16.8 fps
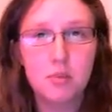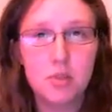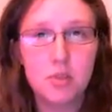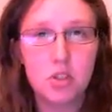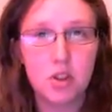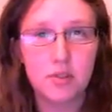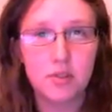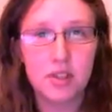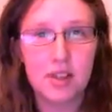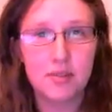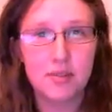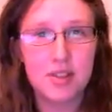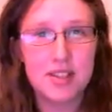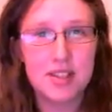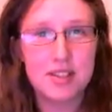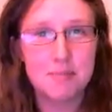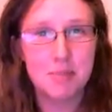which is often given
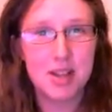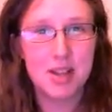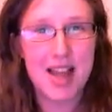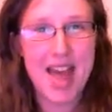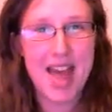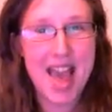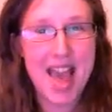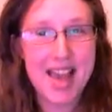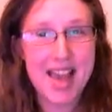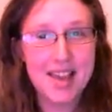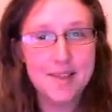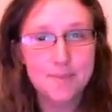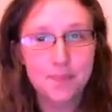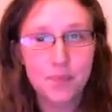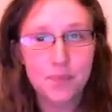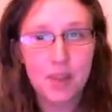the symbol A,